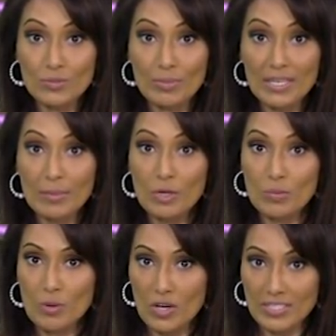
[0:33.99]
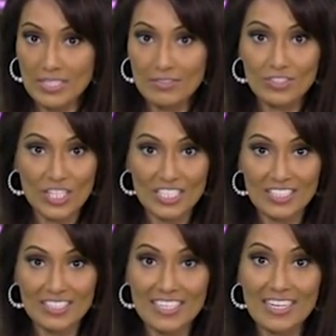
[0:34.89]
to bring about positive
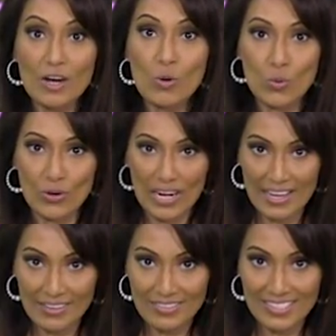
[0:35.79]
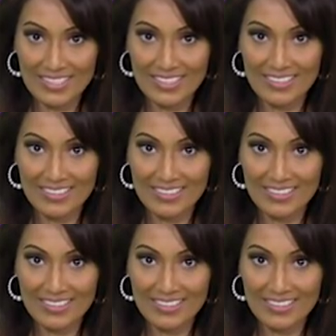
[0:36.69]
changes in our own lives.